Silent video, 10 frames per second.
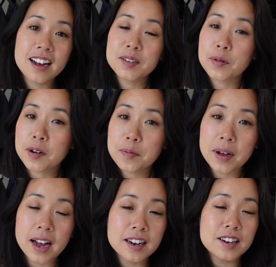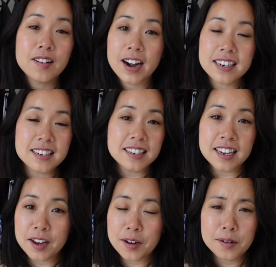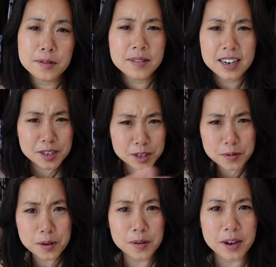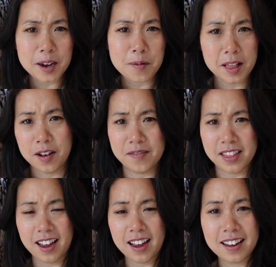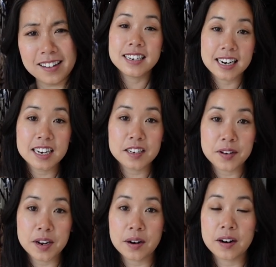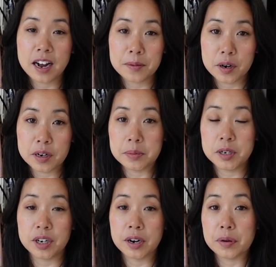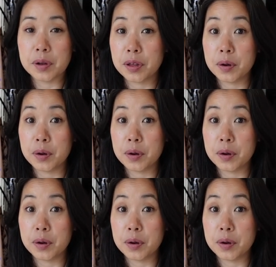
guys, welcome back. Great to see you. Aren't you all looking well over there? Today's video, I'm going to be sharing with